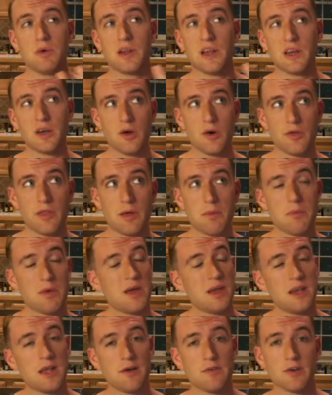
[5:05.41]
But I know that
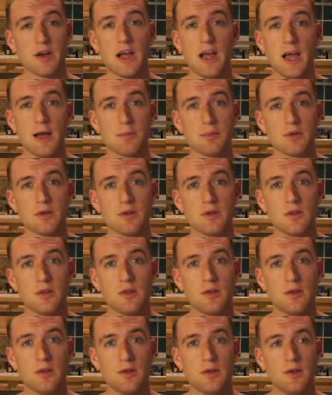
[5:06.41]
may never happen,
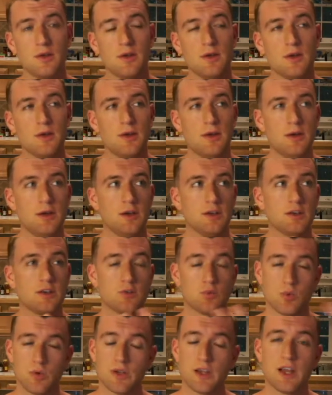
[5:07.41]

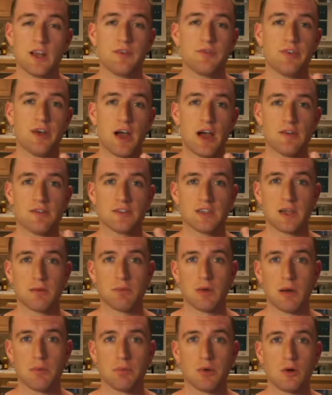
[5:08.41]
because 195 is
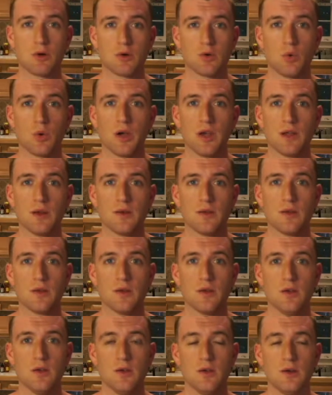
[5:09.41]
like my bulk weight
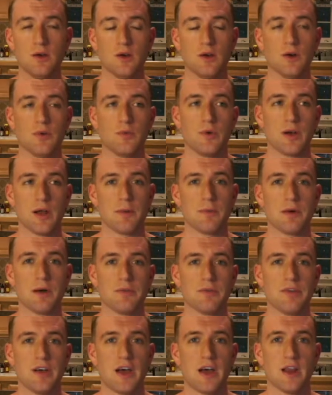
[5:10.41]
when I'm
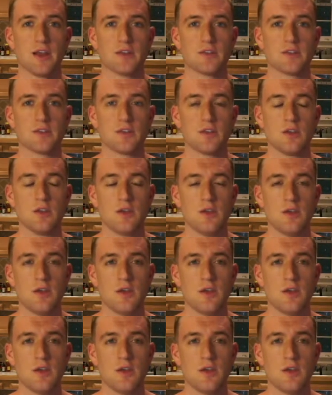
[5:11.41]
my fattest.